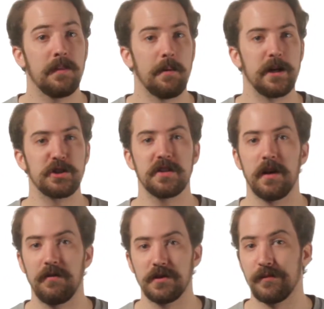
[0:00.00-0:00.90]
They measure the
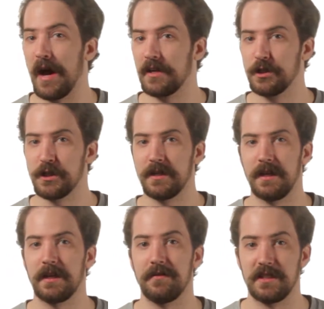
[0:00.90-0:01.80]
levels of oxygen
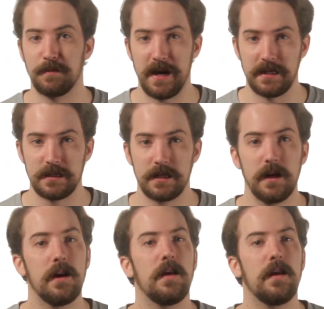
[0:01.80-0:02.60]
in a given space,